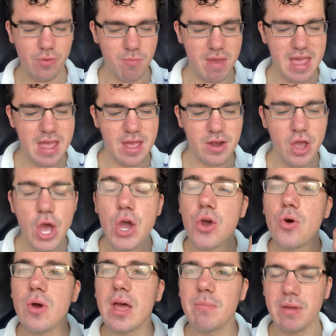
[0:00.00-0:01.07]
man
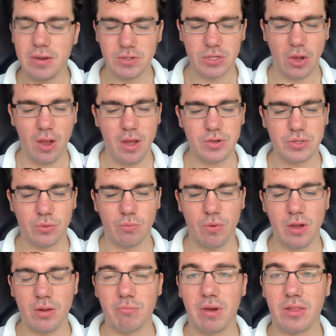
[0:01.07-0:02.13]
who had been taught to
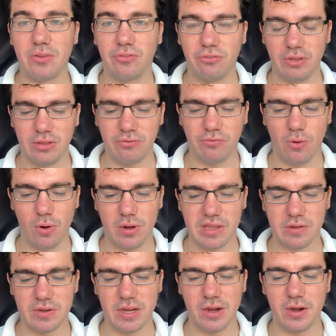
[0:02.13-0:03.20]
run by the fleet
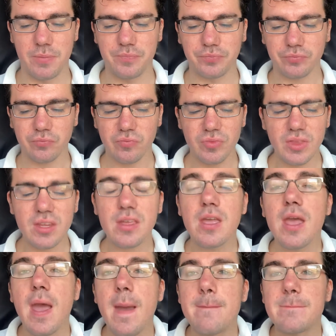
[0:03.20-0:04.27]
forest deer.
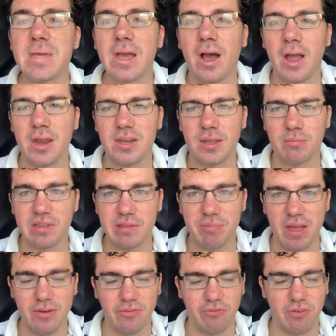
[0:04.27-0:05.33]
Behind him
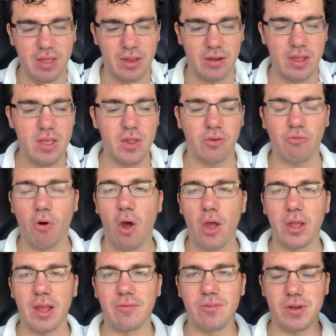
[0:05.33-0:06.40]
sped Finn,
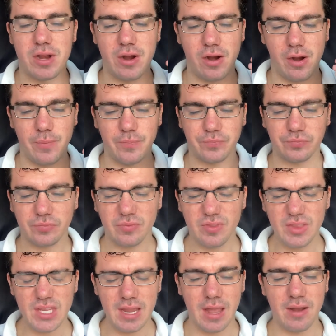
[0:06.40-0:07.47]
drawing ever nearer.
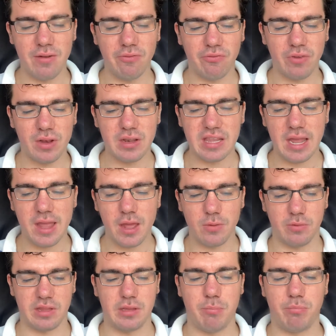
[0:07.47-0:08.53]
And in Finn's hand
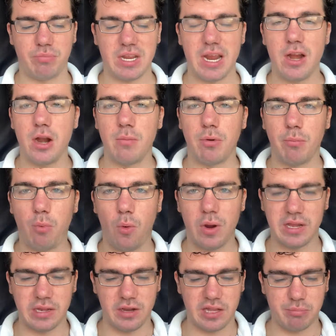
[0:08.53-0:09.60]
was the terrible
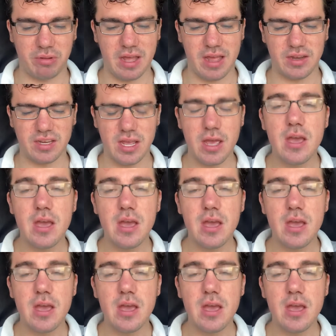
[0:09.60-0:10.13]
poisonous plant.